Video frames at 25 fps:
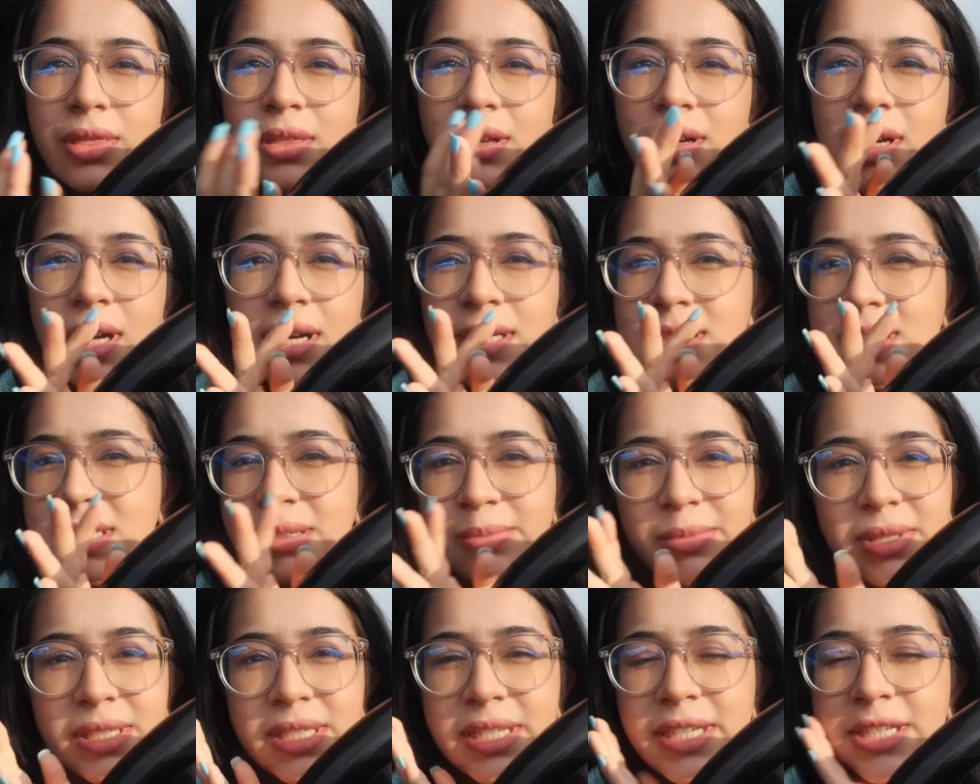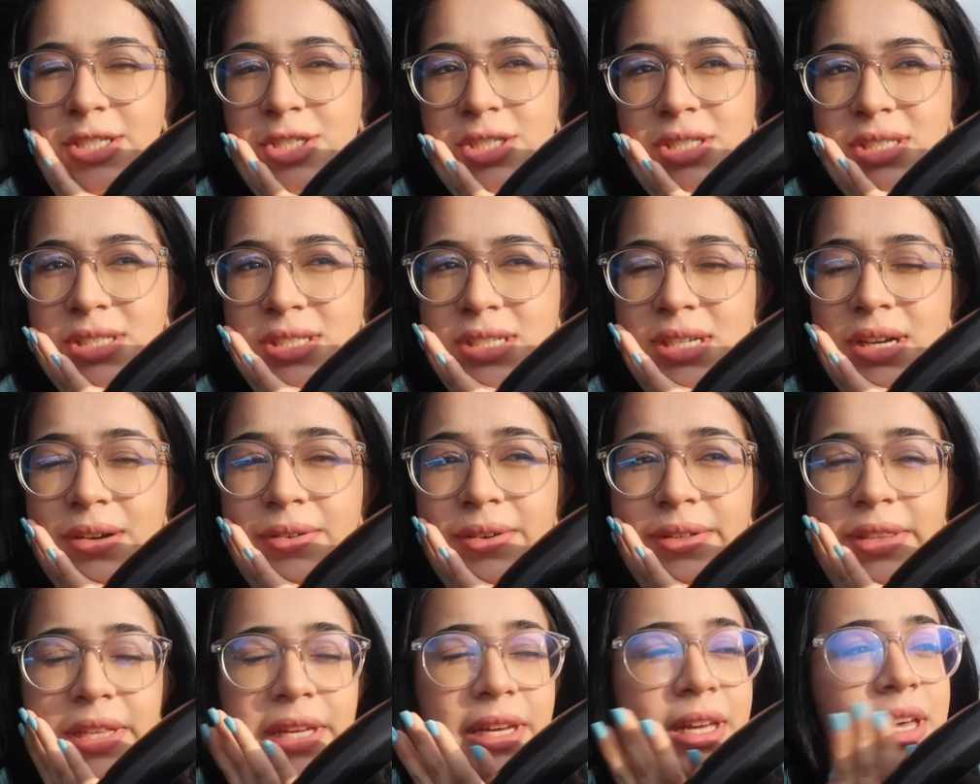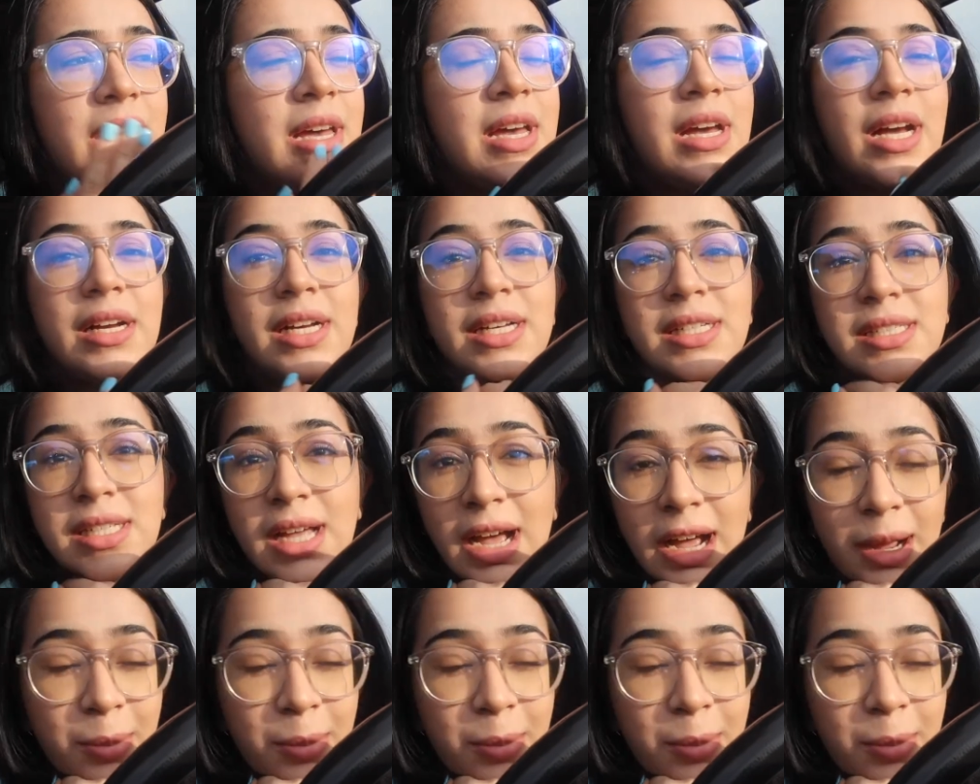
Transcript: the customizations and everything? Because I